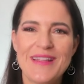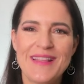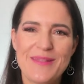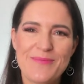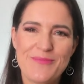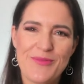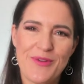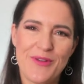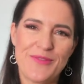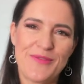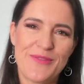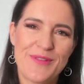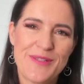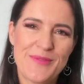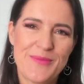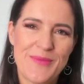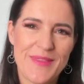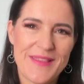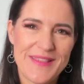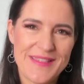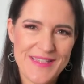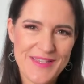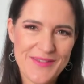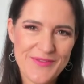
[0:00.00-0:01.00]
the Profit with
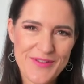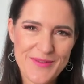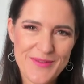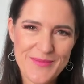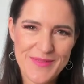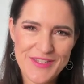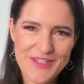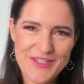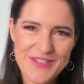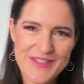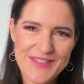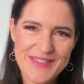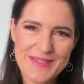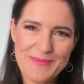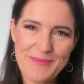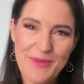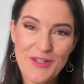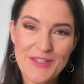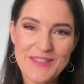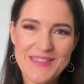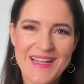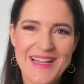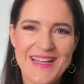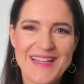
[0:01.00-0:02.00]
Zero Emissions
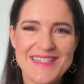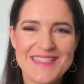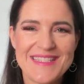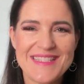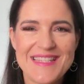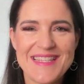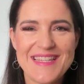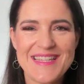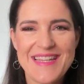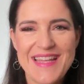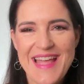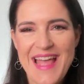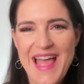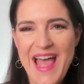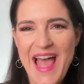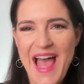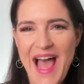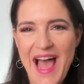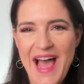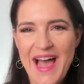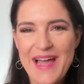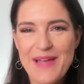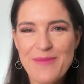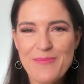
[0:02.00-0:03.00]
podcast.
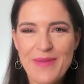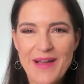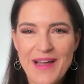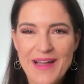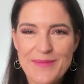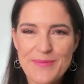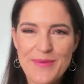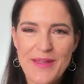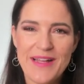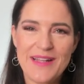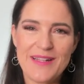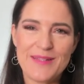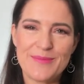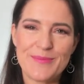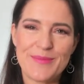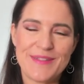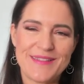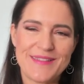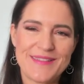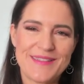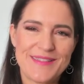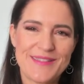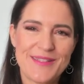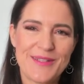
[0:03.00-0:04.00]
I'm Barbara
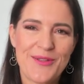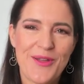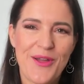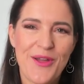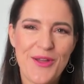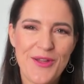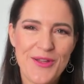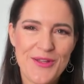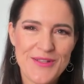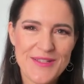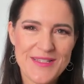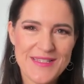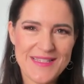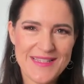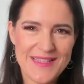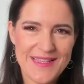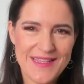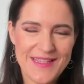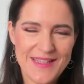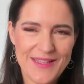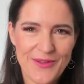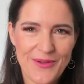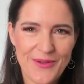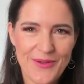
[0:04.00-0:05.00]
Albert, the
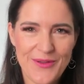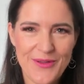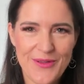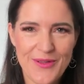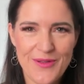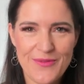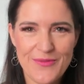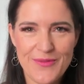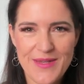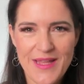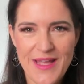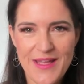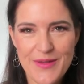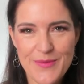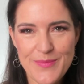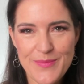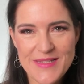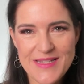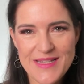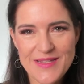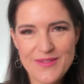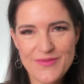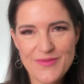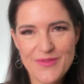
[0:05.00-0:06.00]
co-CEO of 100%
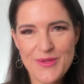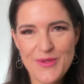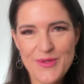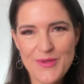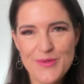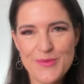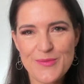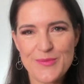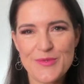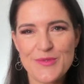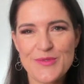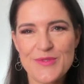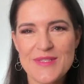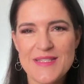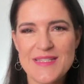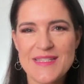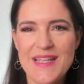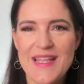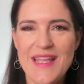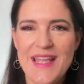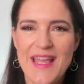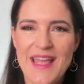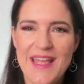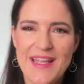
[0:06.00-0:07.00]
Renewables,
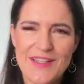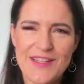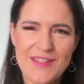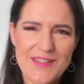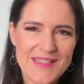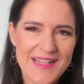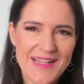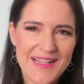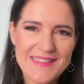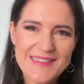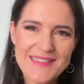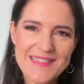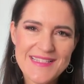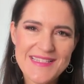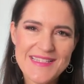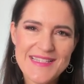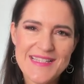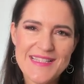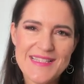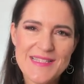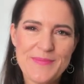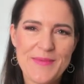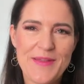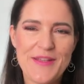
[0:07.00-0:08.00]
a consultancy
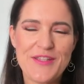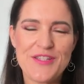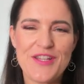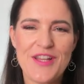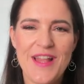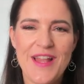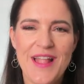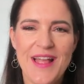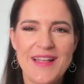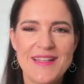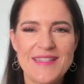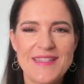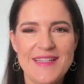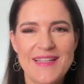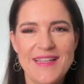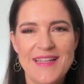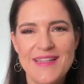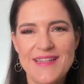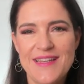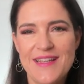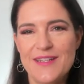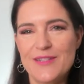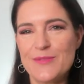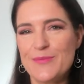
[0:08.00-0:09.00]
specializing in
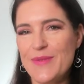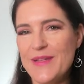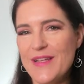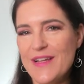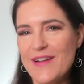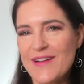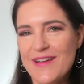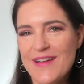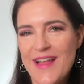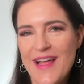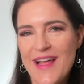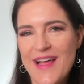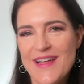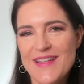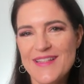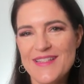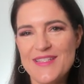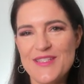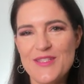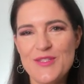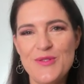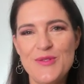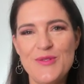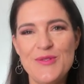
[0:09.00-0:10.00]
helping our clients
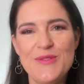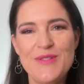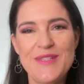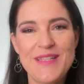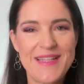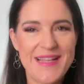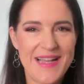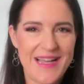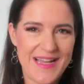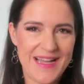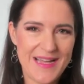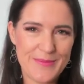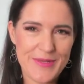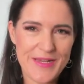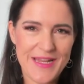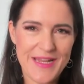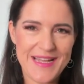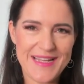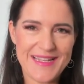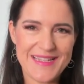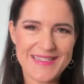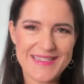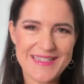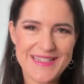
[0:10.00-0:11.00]
to
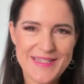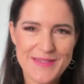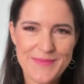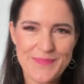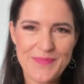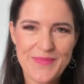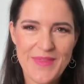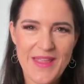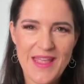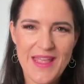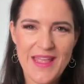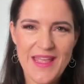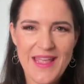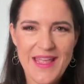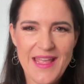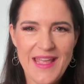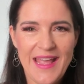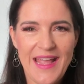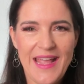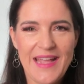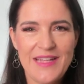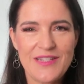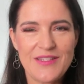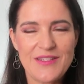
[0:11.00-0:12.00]
decarbonize.
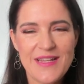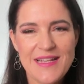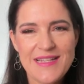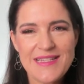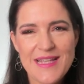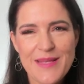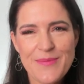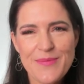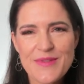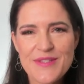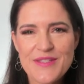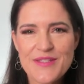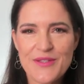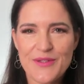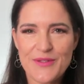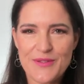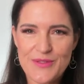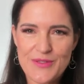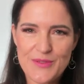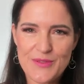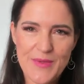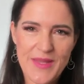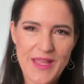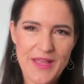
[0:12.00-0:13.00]
In today's episode,
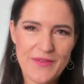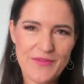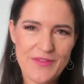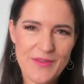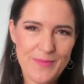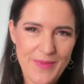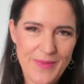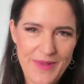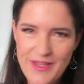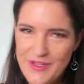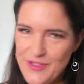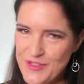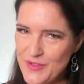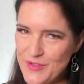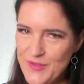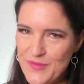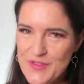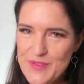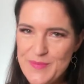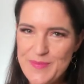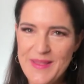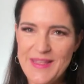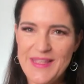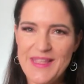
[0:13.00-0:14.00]
we have the pleasure of
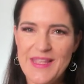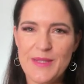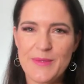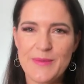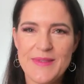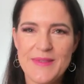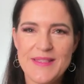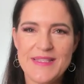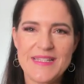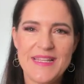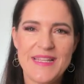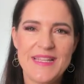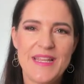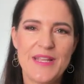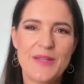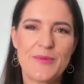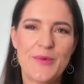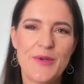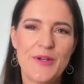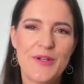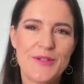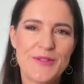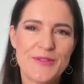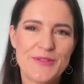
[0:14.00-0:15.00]
speaking with Scenic
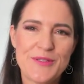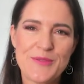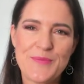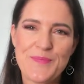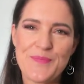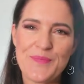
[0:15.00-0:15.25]
World,